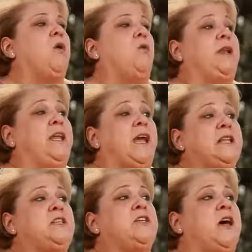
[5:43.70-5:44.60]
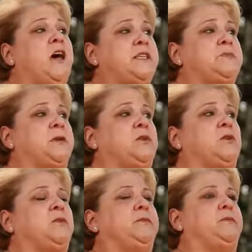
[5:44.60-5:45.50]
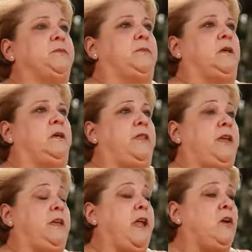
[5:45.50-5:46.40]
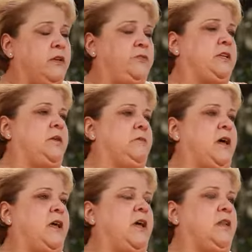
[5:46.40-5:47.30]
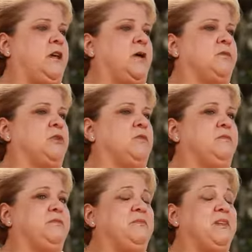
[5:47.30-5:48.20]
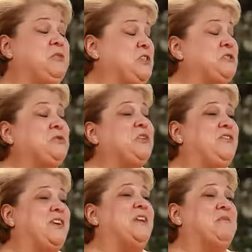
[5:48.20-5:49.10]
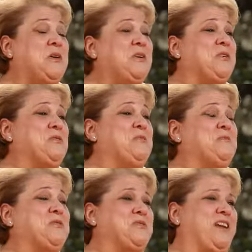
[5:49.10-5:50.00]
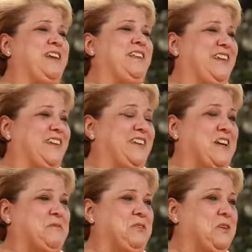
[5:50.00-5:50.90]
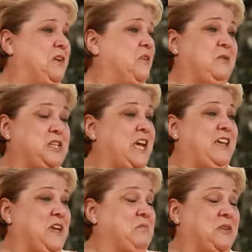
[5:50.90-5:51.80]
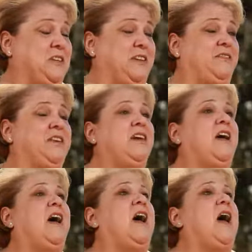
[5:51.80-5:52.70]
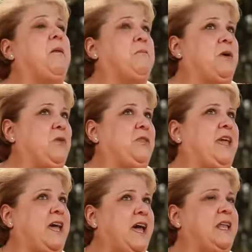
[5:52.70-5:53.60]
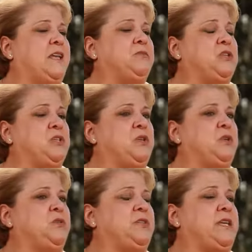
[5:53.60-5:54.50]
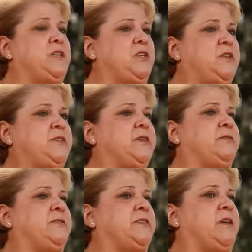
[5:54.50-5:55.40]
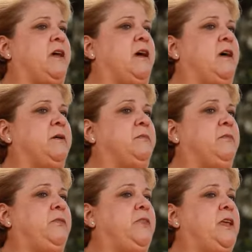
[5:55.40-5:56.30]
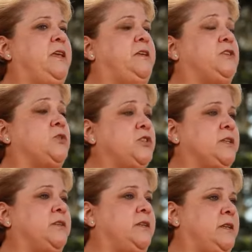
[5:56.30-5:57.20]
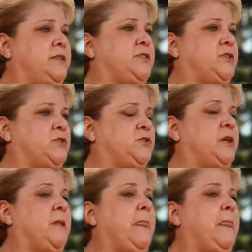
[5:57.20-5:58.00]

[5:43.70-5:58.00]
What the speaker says: When he got to the hospital, they airlifted him by helicopter, which is really funny. Mario remembers riding in the helicopter, which I can't believe. But when they got him to St. Joseph's, the surgeon that did his surgery